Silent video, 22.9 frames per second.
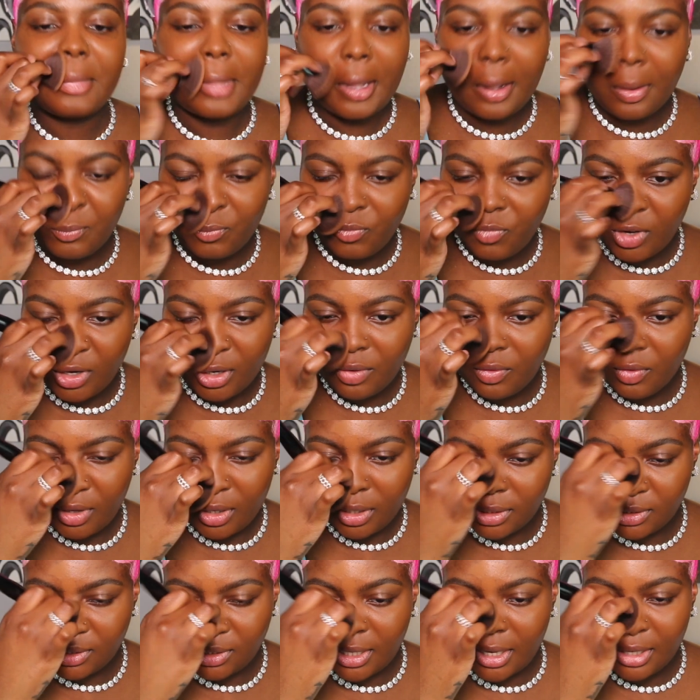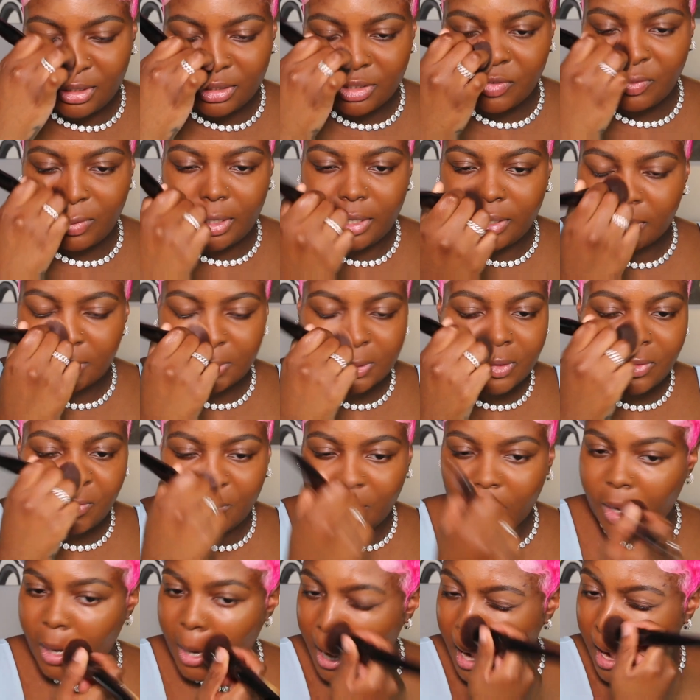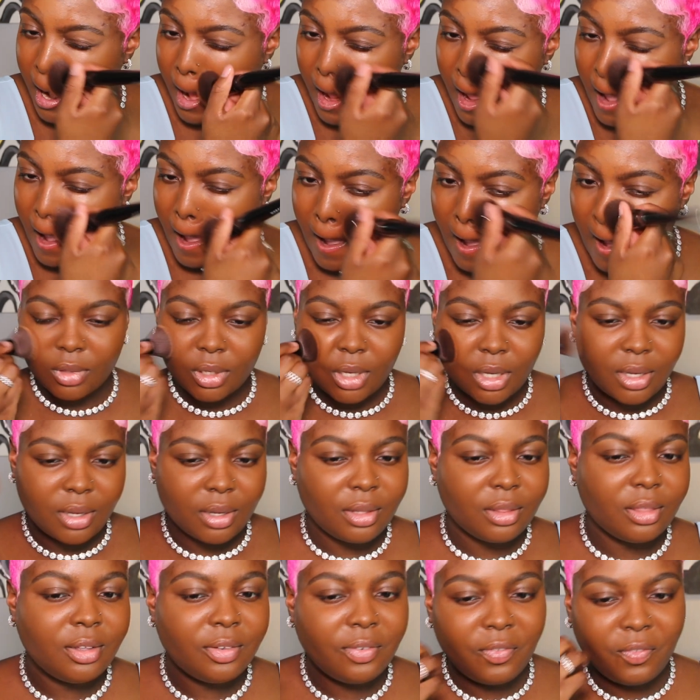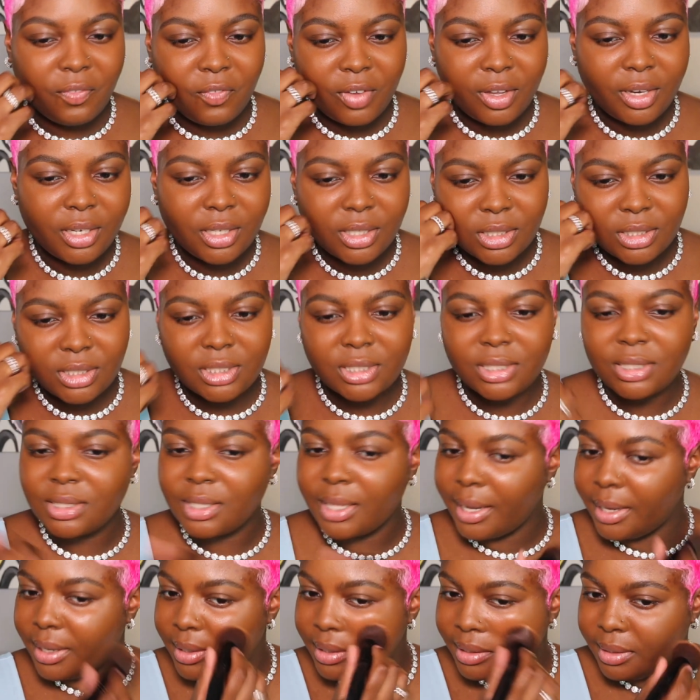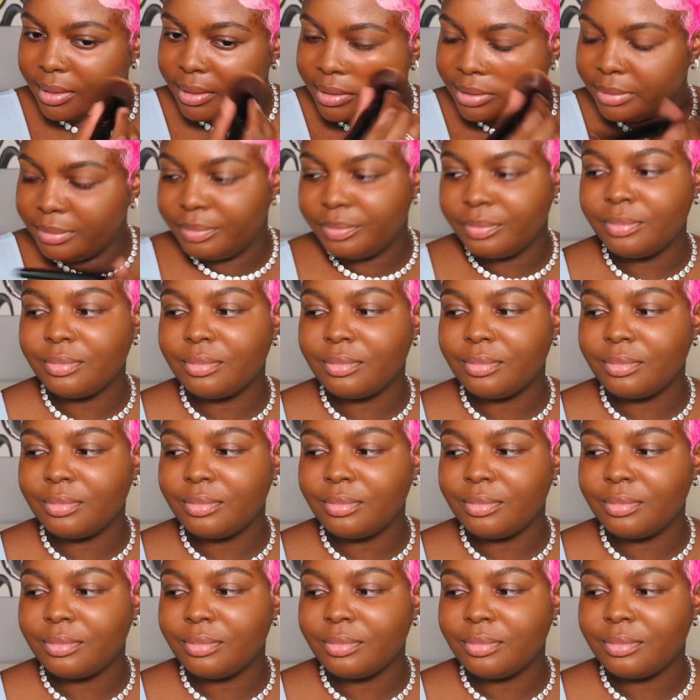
I'm very, very satisfied so far. The finish is like a